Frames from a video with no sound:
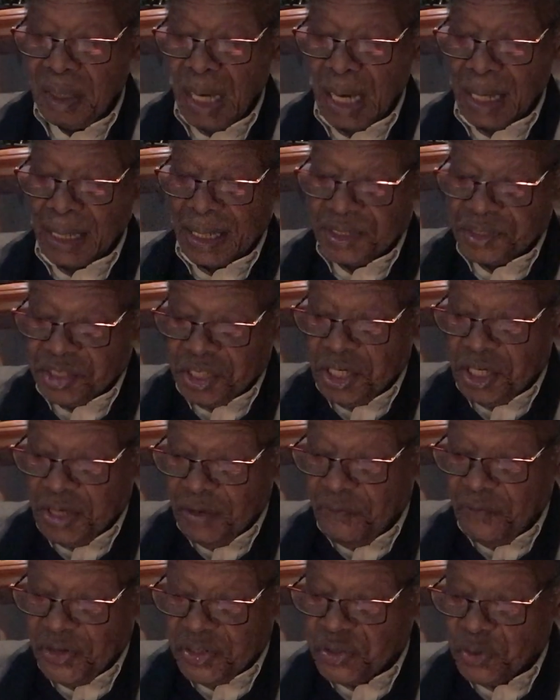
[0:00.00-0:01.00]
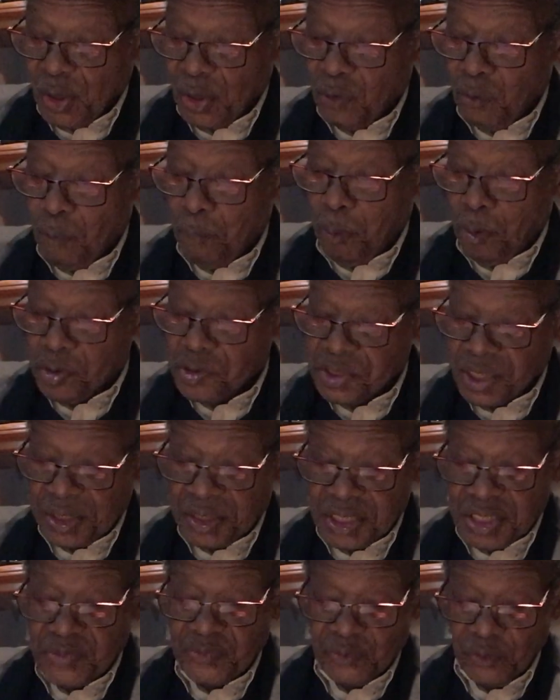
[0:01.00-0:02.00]
against the individual who
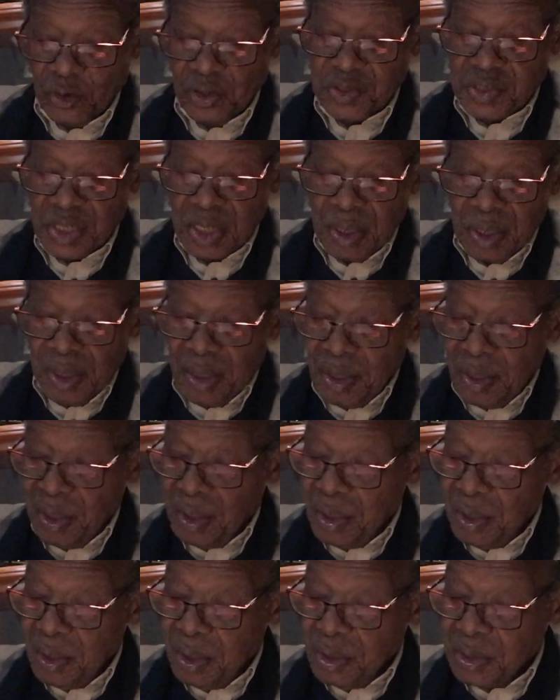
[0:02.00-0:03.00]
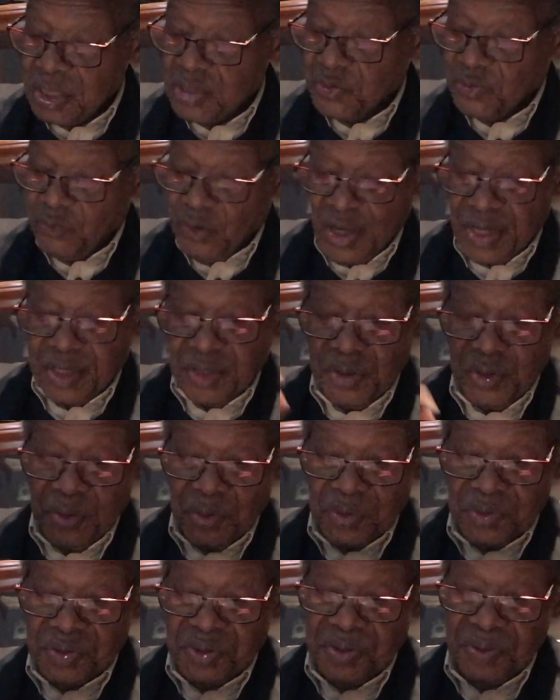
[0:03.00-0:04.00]
posted this fake
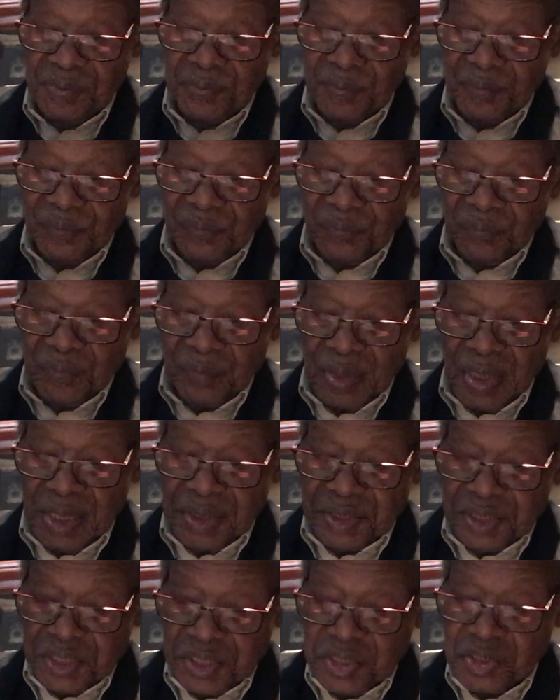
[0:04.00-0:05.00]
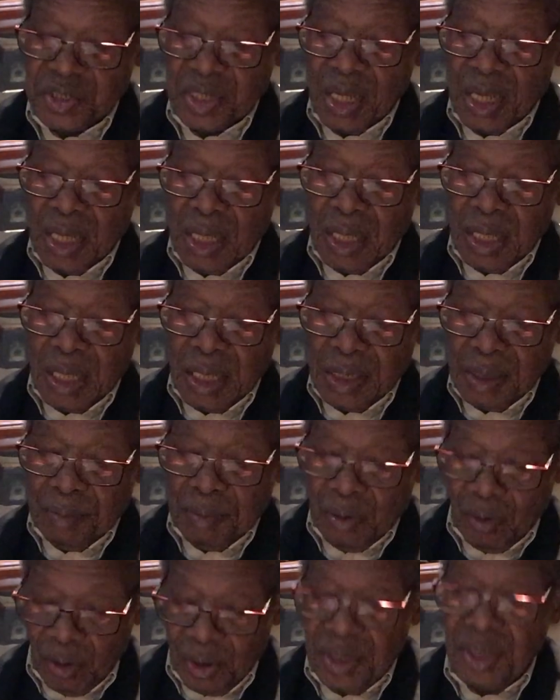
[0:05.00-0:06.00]
news, and this is
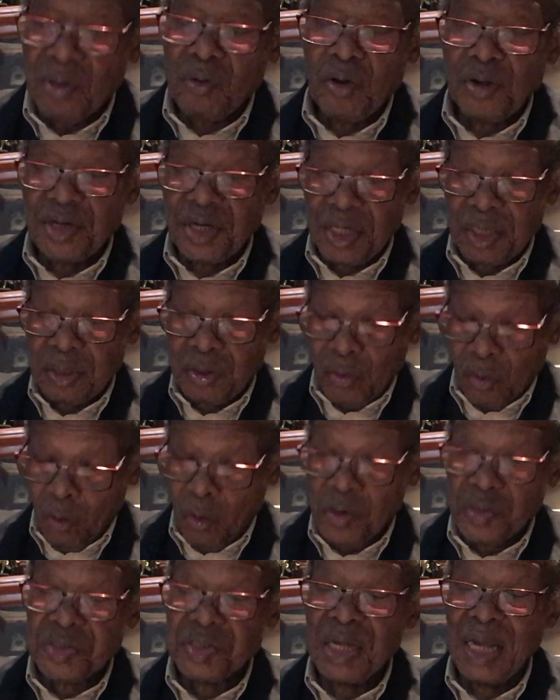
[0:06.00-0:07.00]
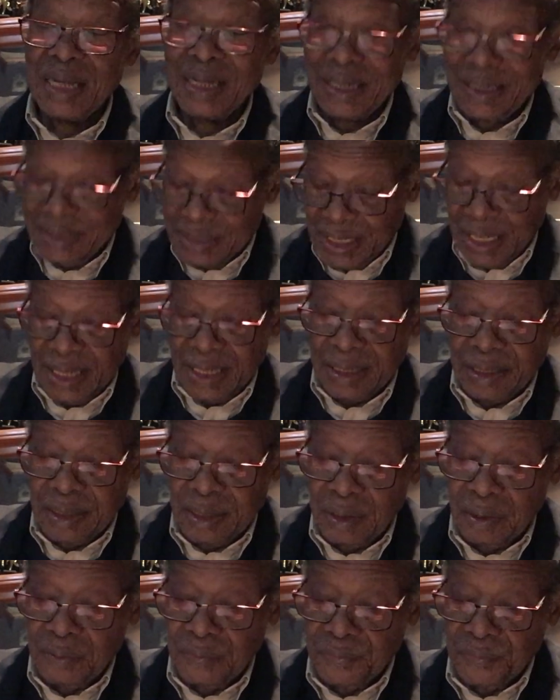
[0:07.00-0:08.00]
only correct course I can take.
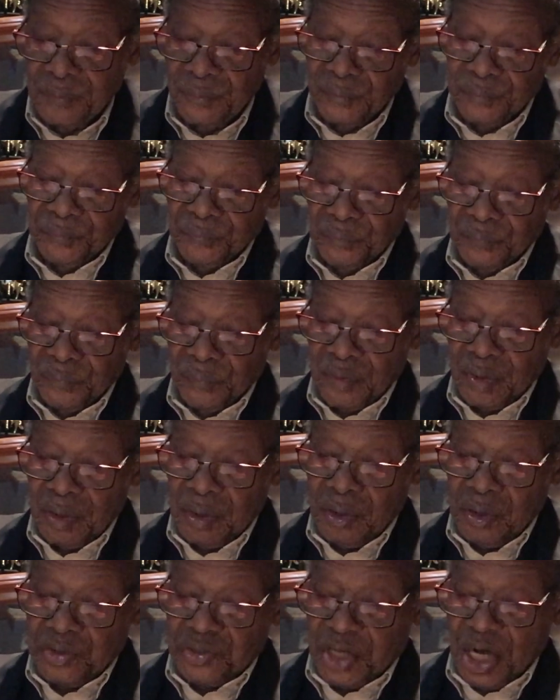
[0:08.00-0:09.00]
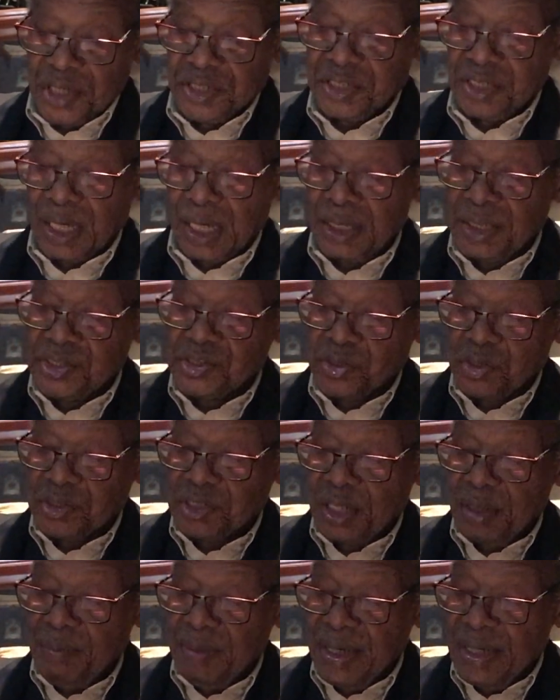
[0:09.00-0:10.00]
Tragically,
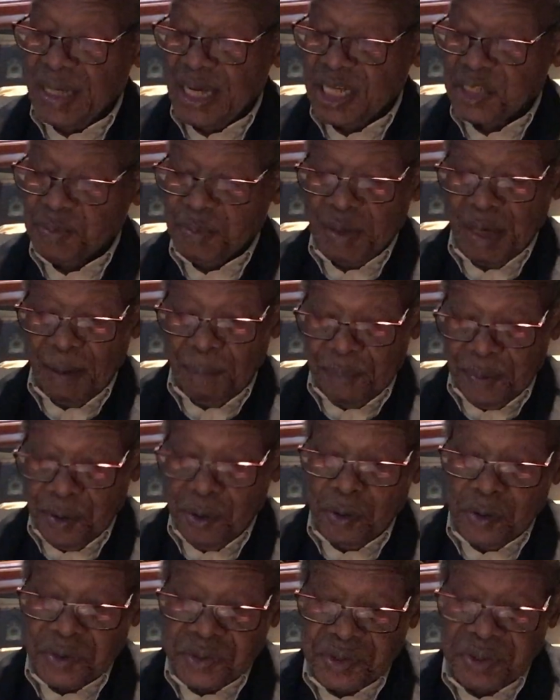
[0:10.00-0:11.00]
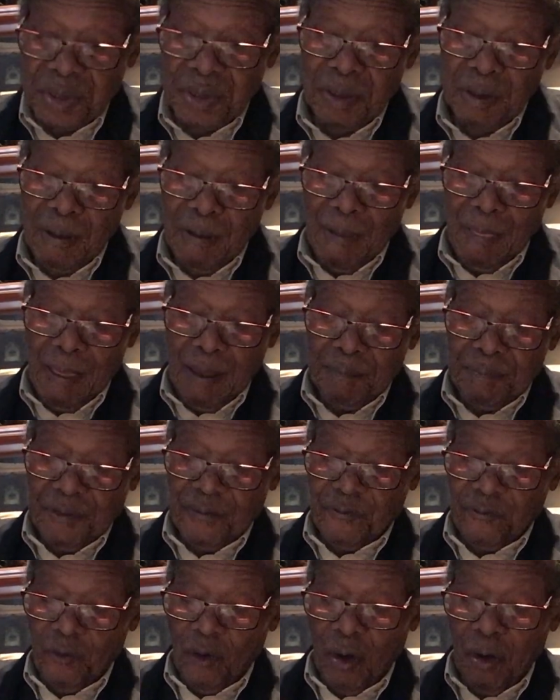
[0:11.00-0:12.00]
social media has been abused
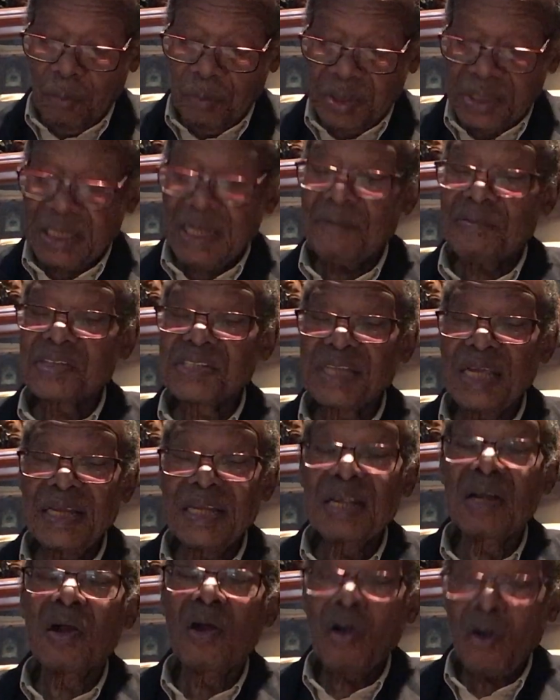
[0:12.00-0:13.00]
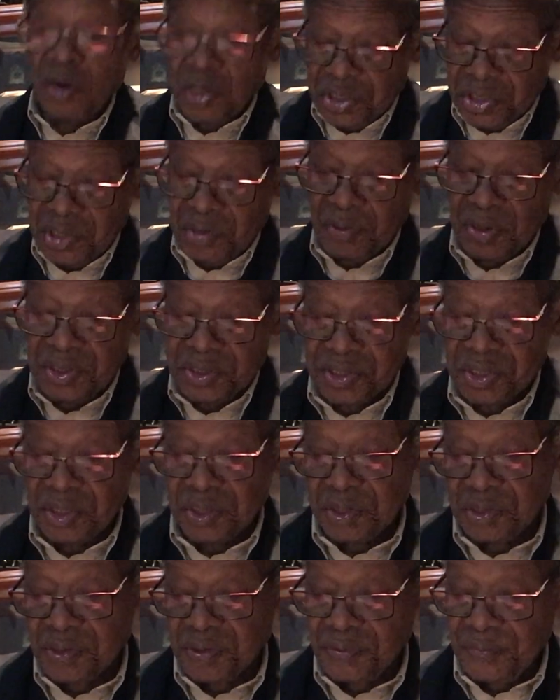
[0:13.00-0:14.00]
before with devastating
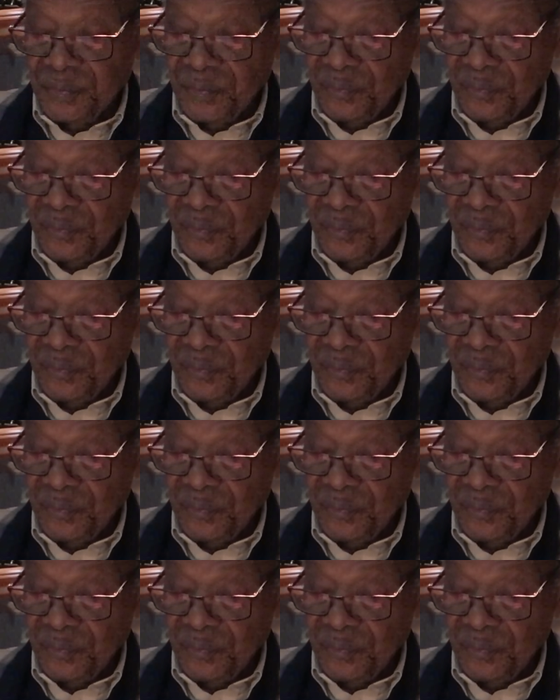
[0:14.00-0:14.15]
consequences.